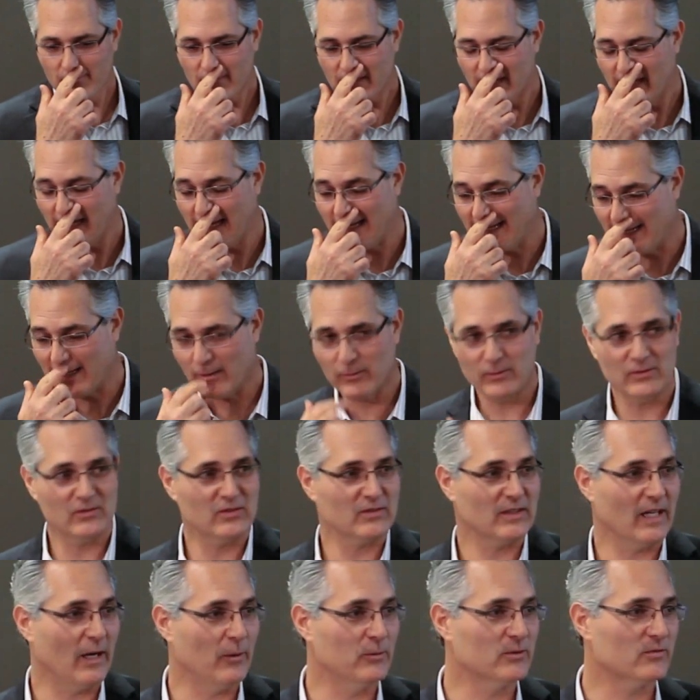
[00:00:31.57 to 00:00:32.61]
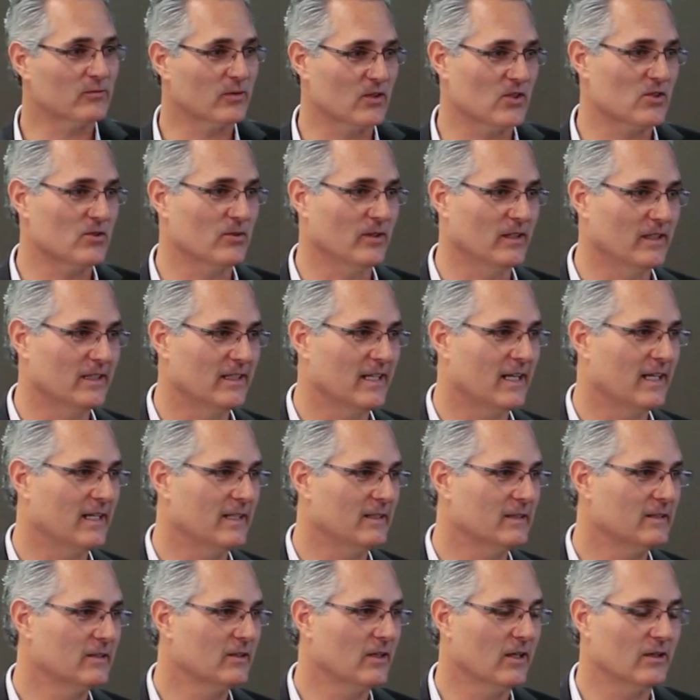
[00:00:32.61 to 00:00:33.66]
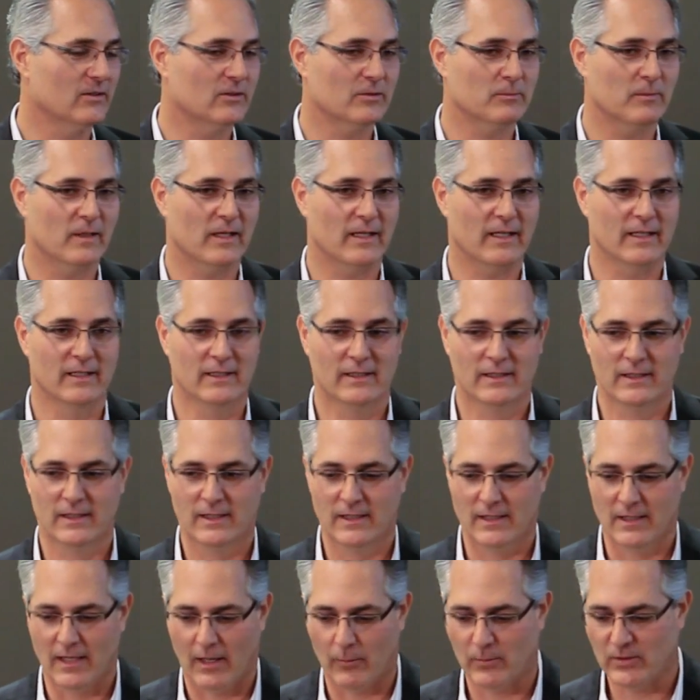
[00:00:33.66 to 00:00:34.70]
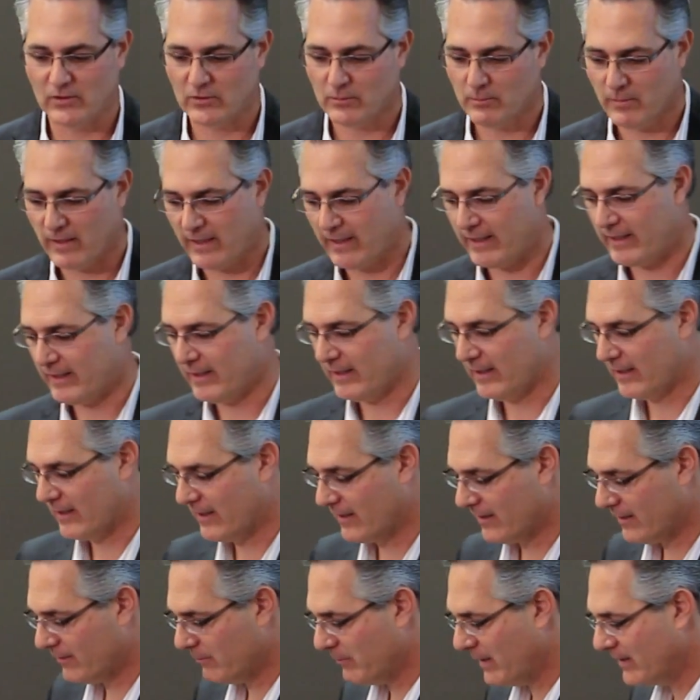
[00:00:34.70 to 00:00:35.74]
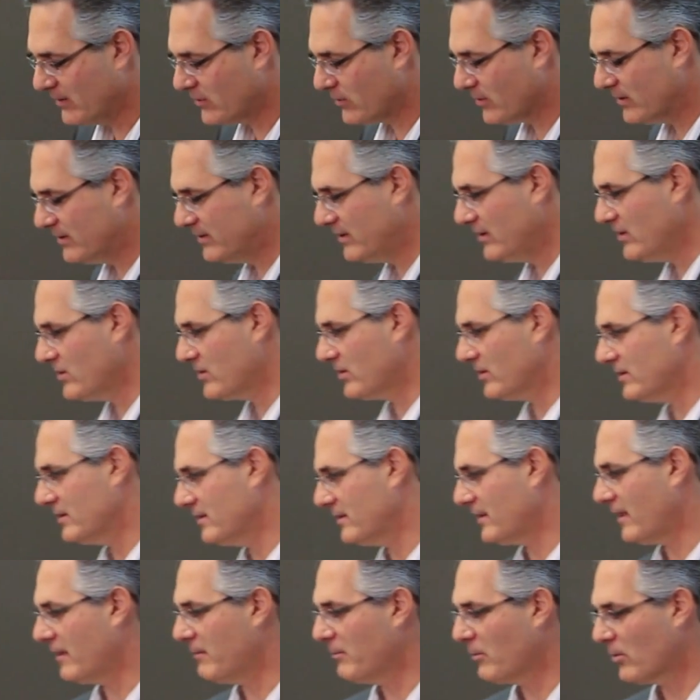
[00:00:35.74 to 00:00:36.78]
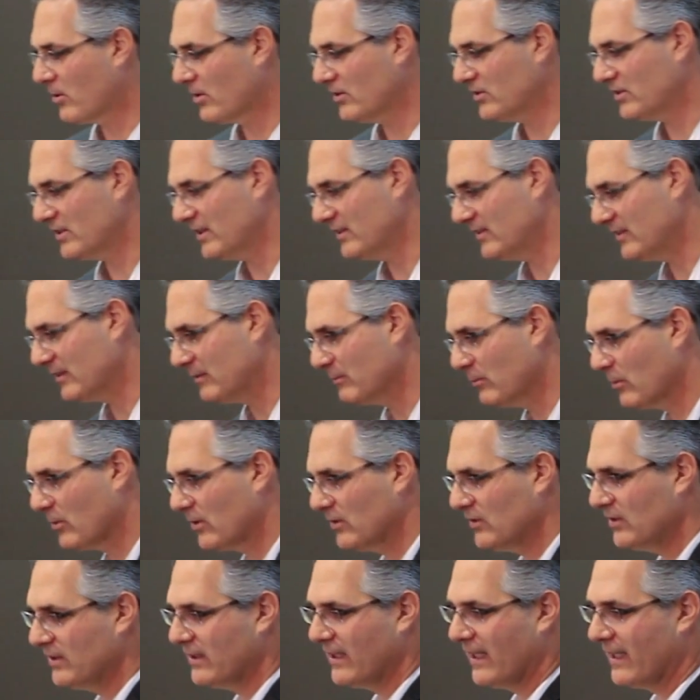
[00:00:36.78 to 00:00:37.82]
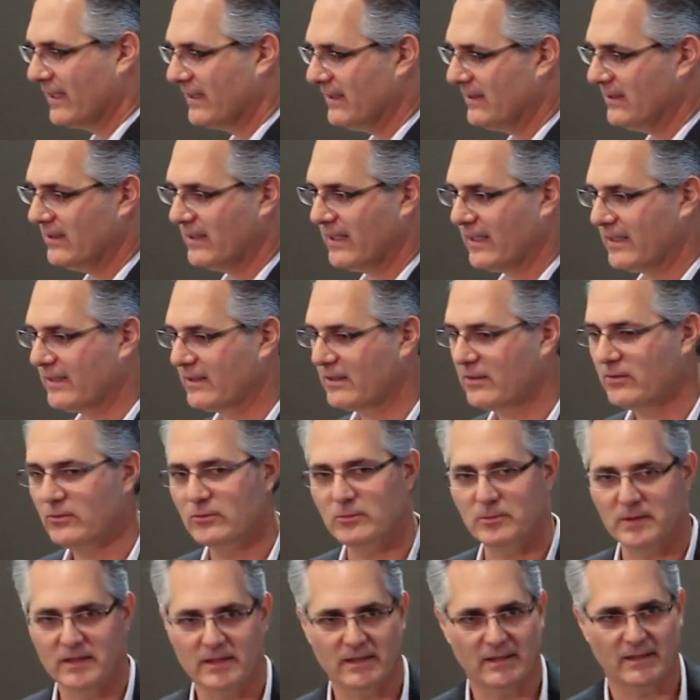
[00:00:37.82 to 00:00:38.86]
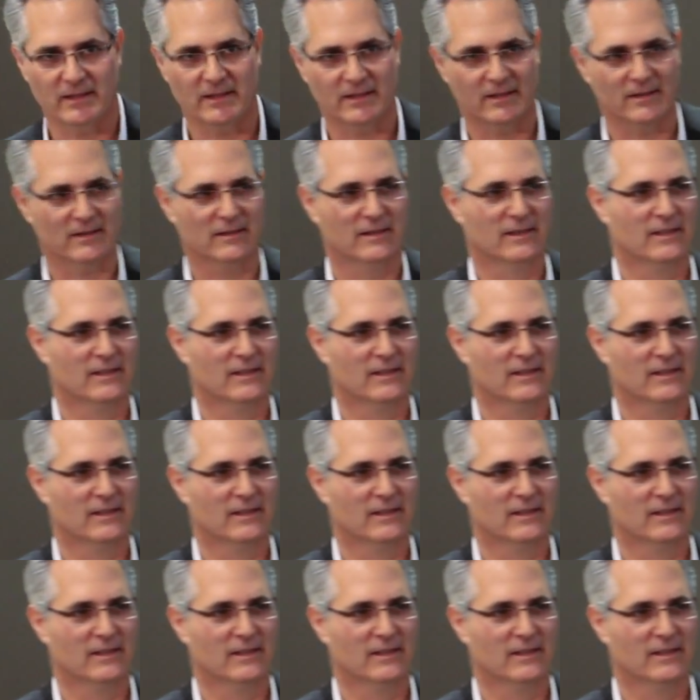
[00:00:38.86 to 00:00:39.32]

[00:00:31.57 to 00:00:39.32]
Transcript: And I was frustrated. And I went to my mentor and teacher at the time, Morris, and I said, Morris, you gotta clue me in here.